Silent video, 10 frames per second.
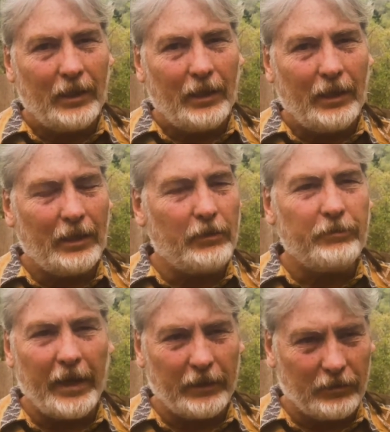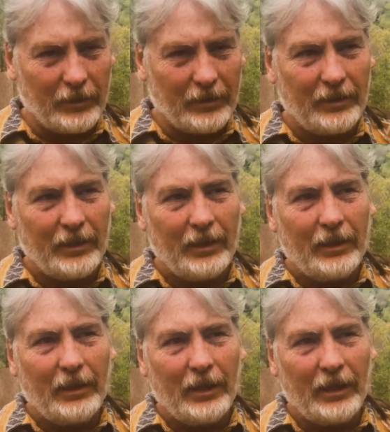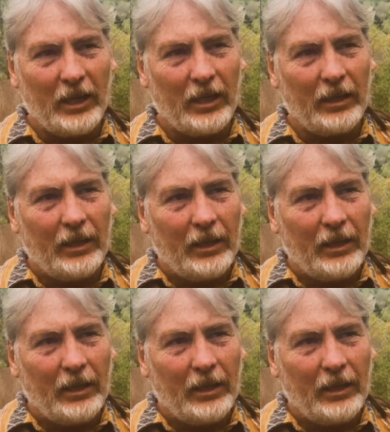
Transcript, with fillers: and they fasted and they